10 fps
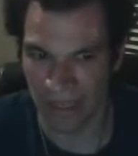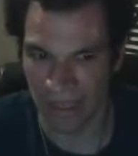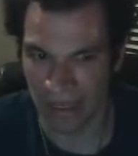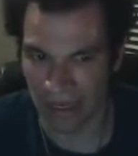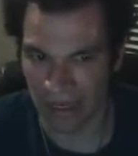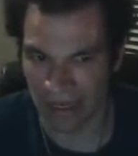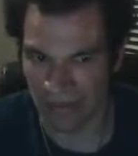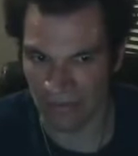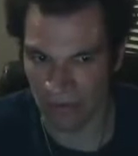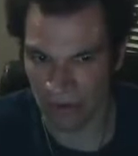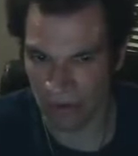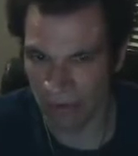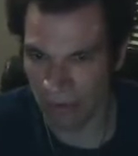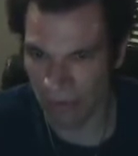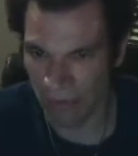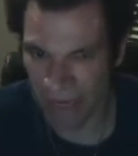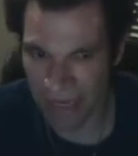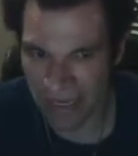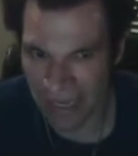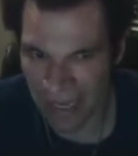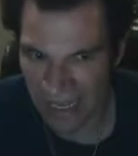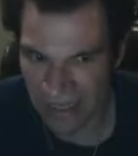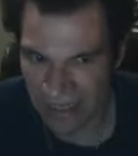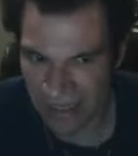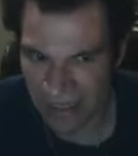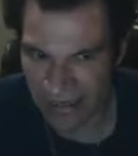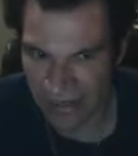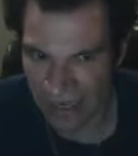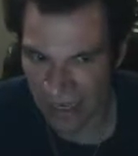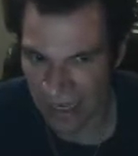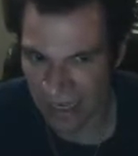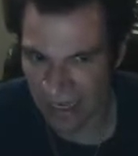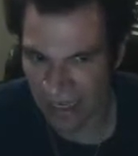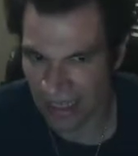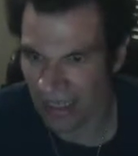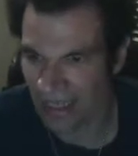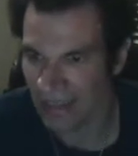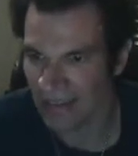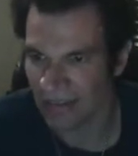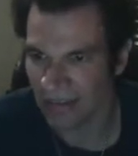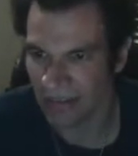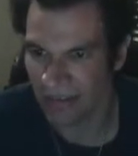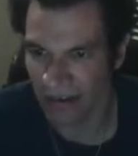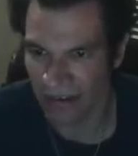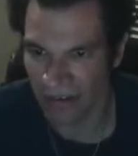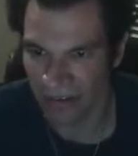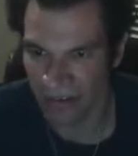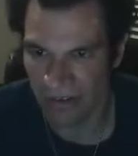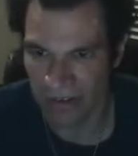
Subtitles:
And if you pay attention again, these other